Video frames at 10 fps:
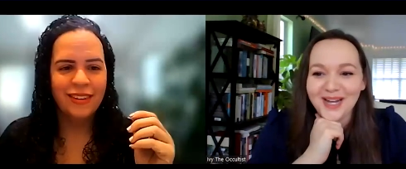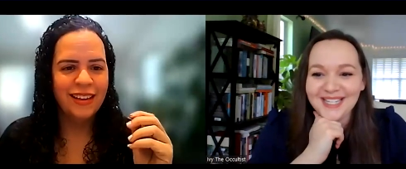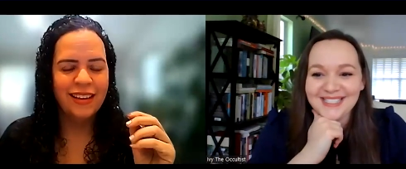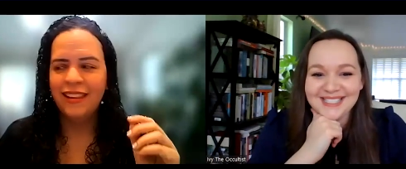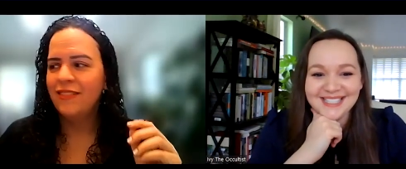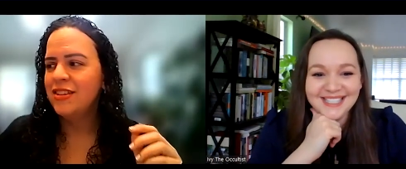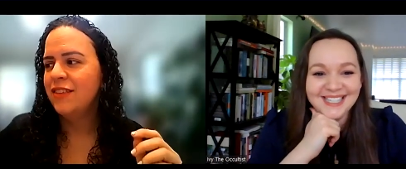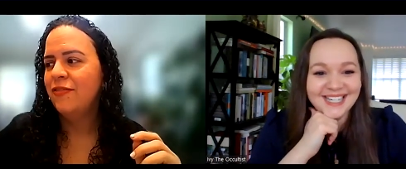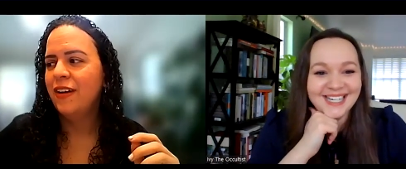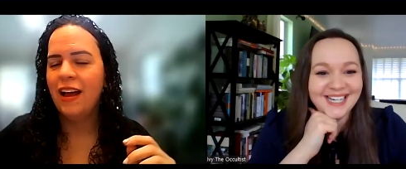Speaker 1: What? Let me see
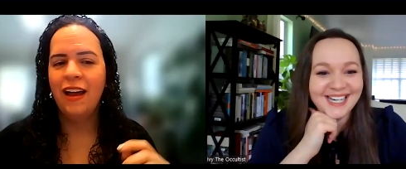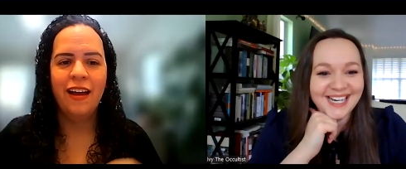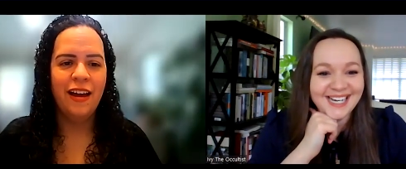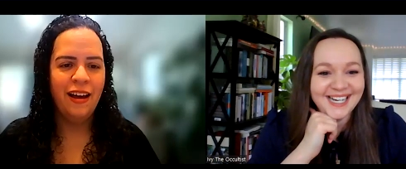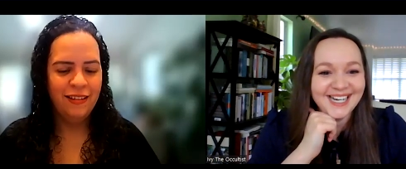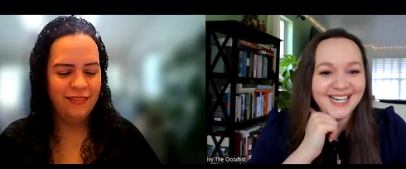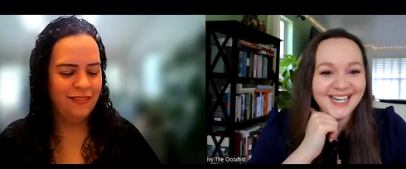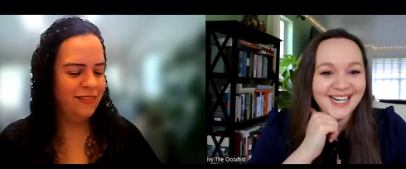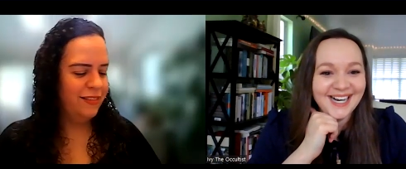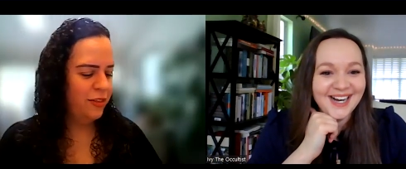if I, I uh,
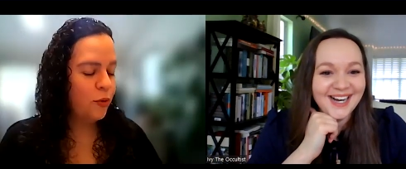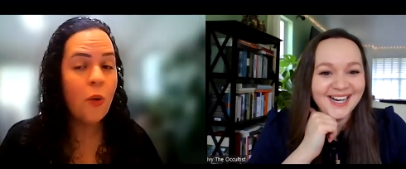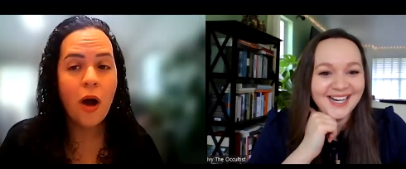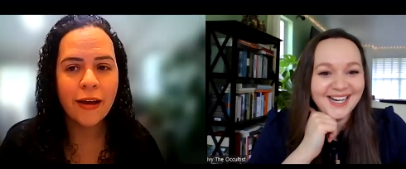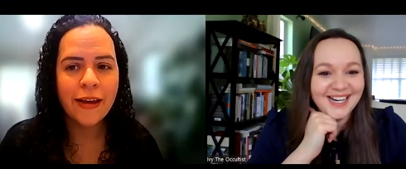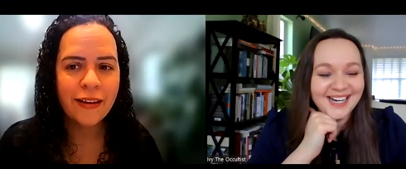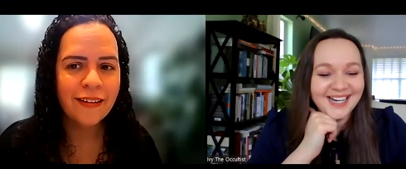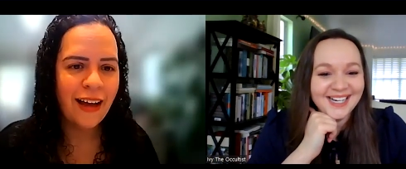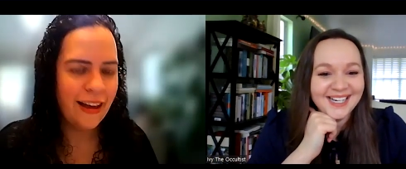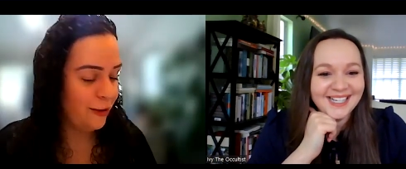the rock.
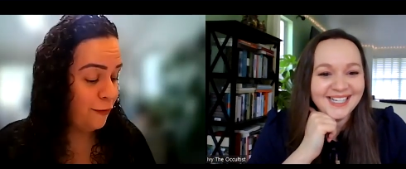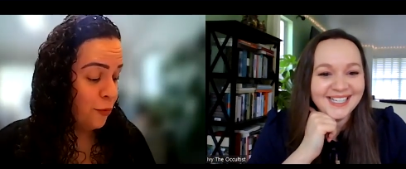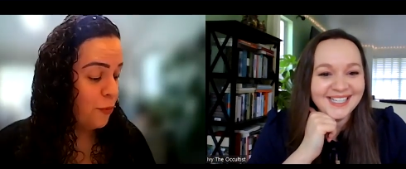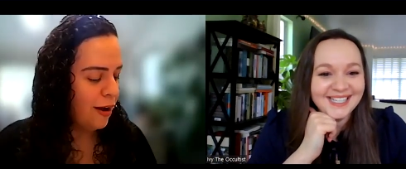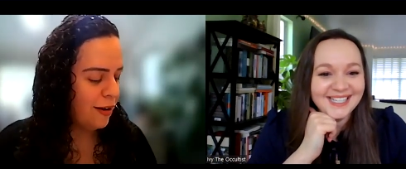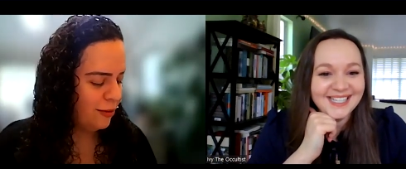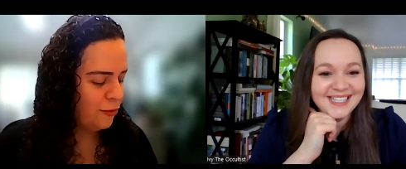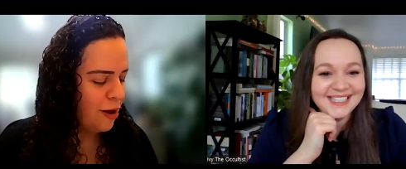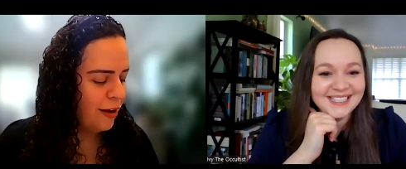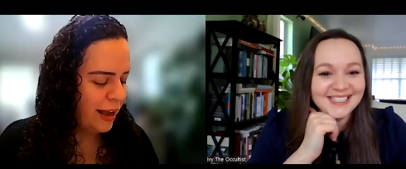I love the rock. The
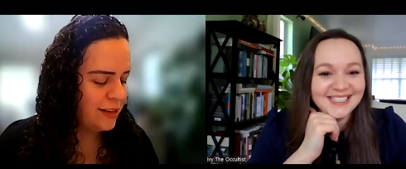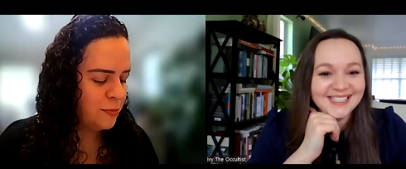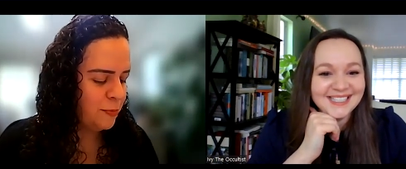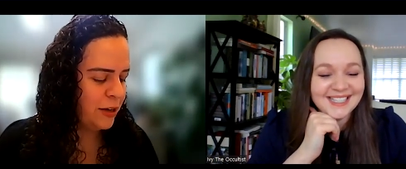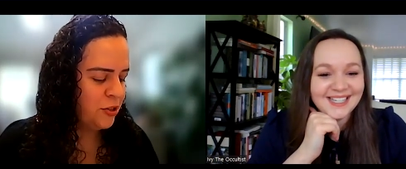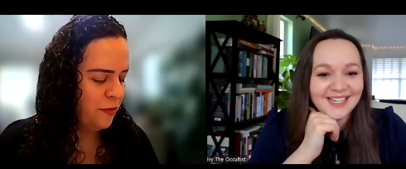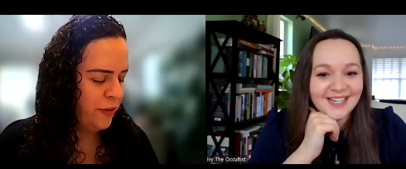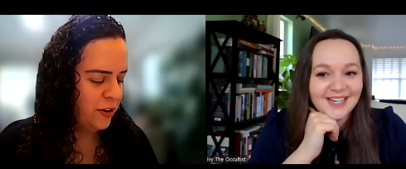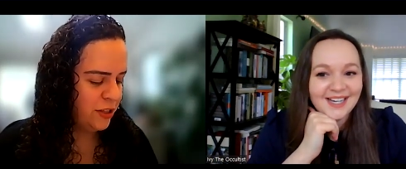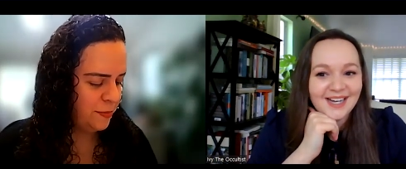rock has spatula
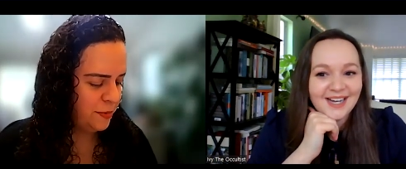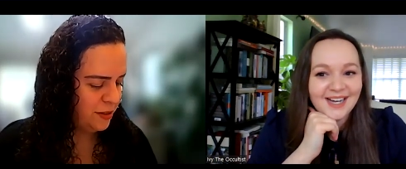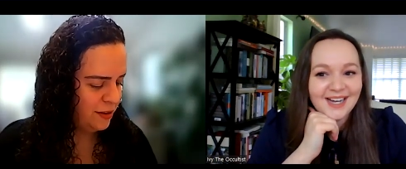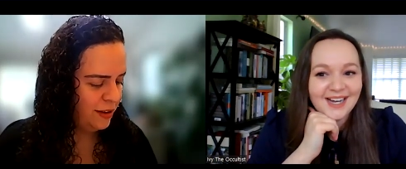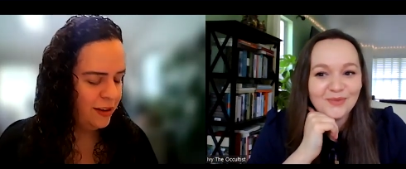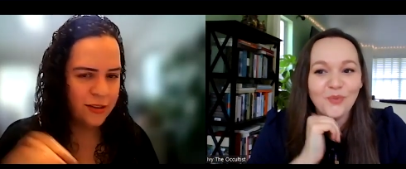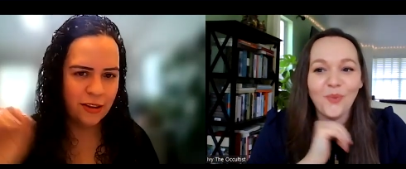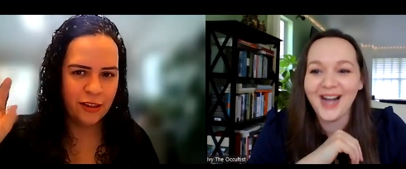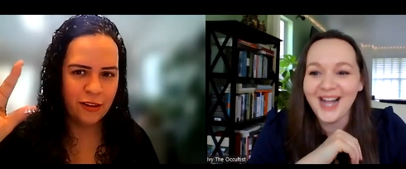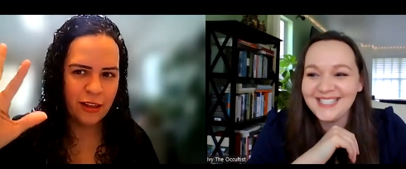fingertips.
Speaker 2: So they
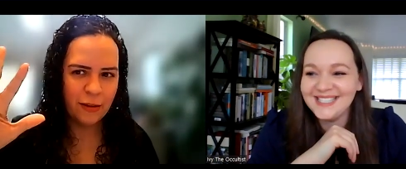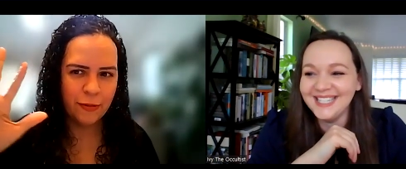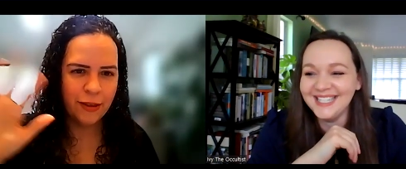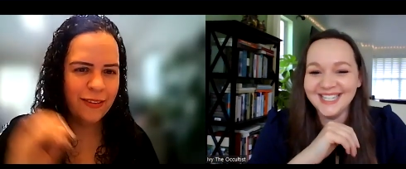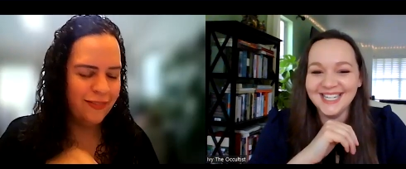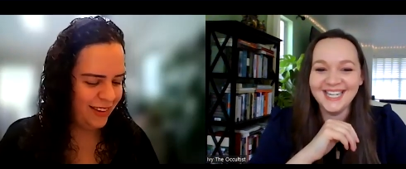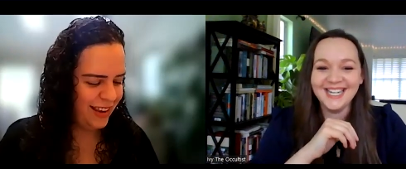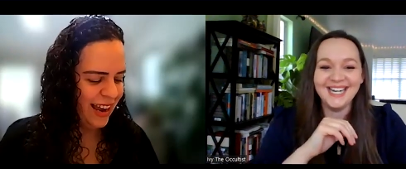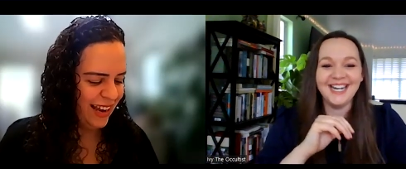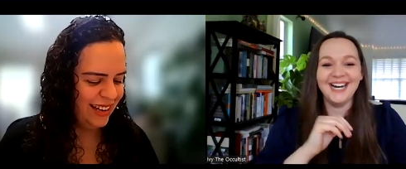look what? Like, really,
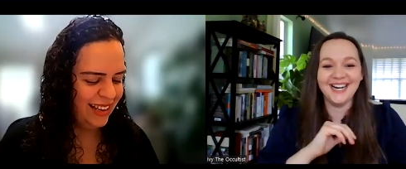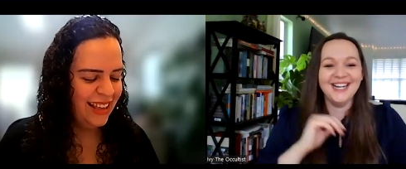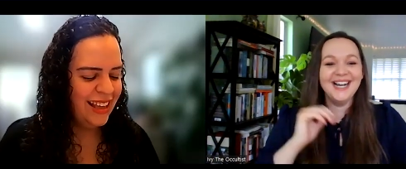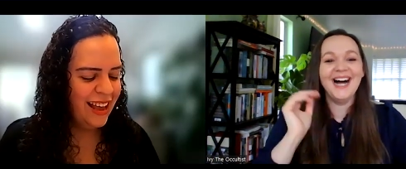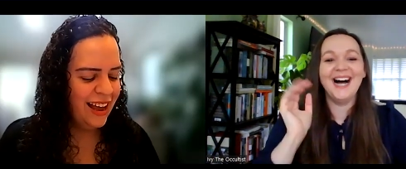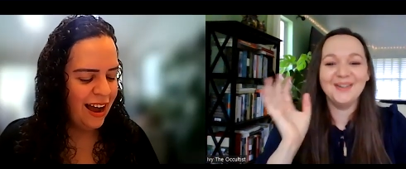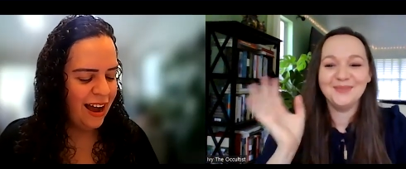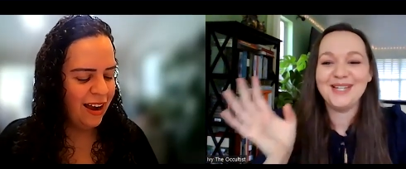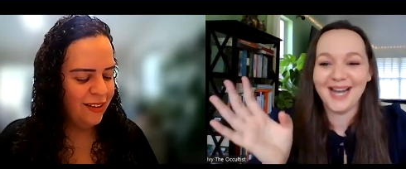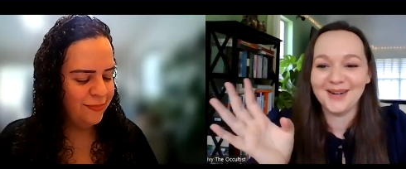yeah.
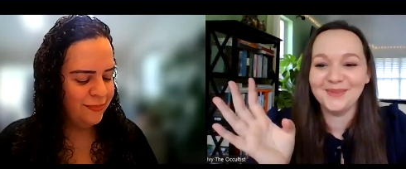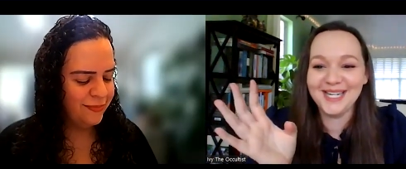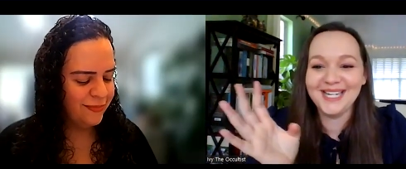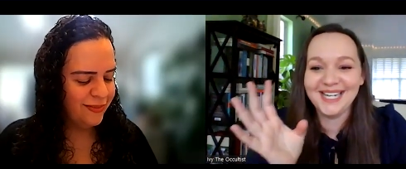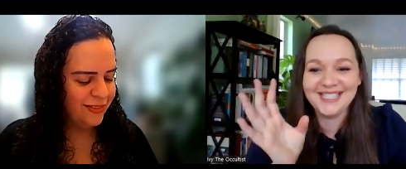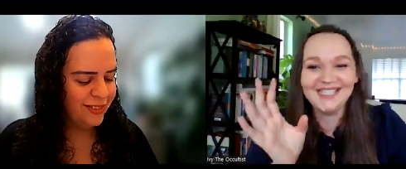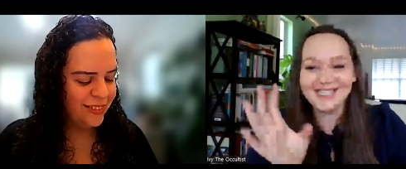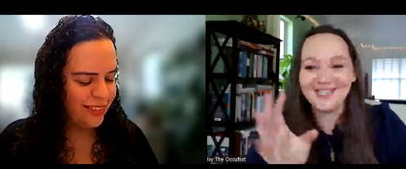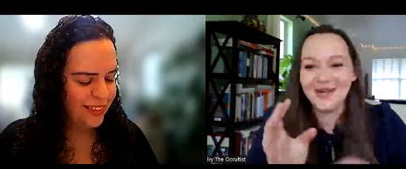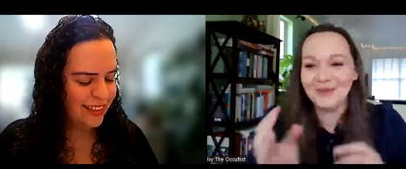Um, yeah, we need
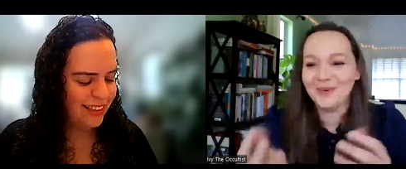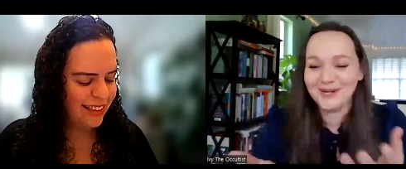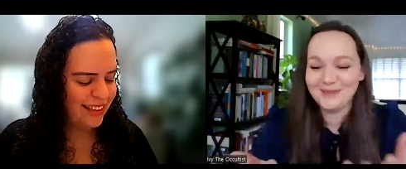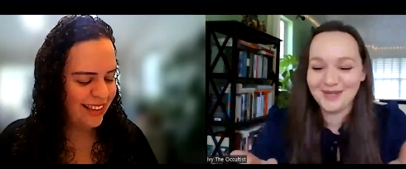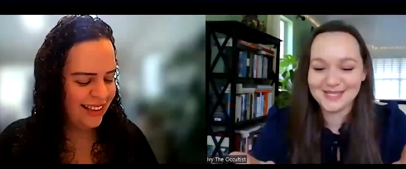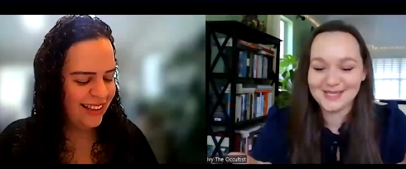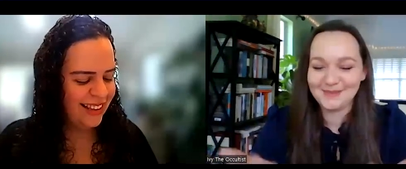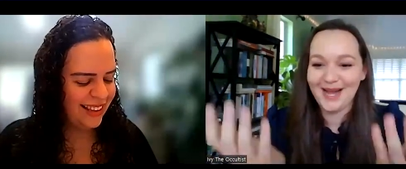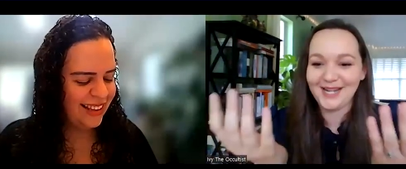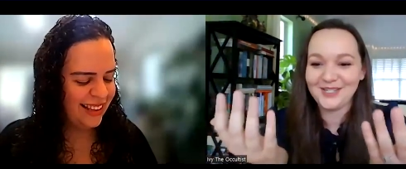to know more about
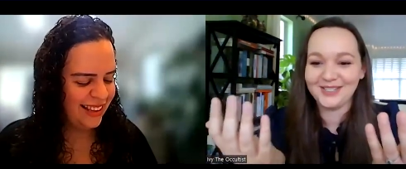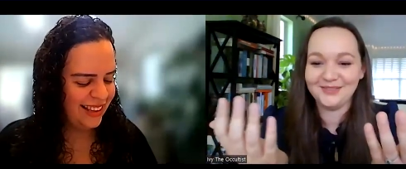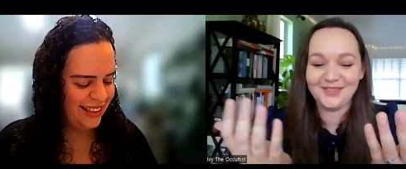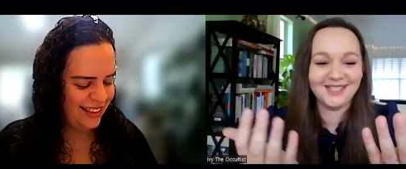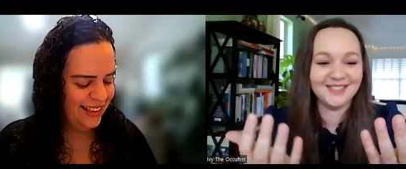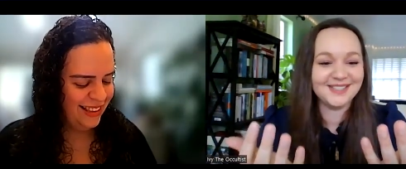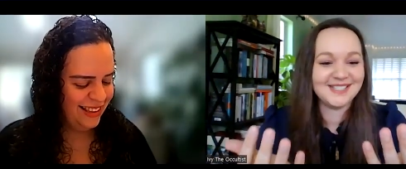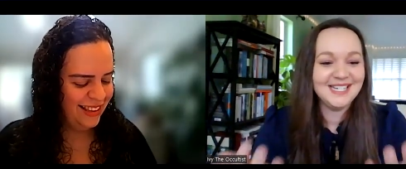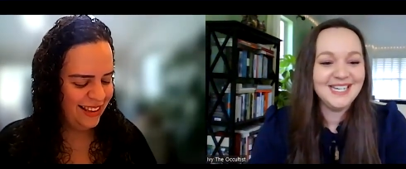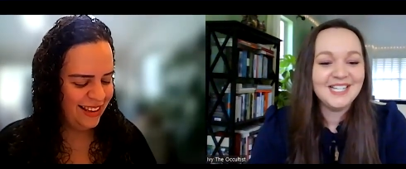spatula
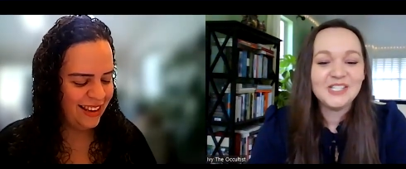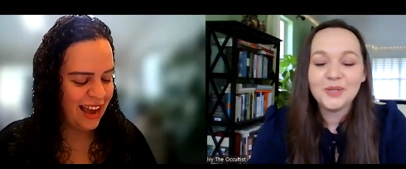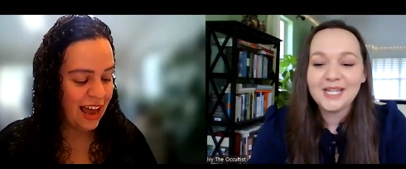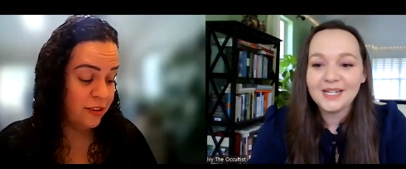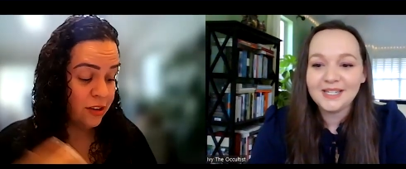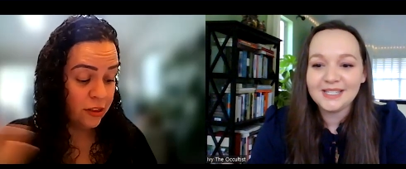fingers. Yeah, so, so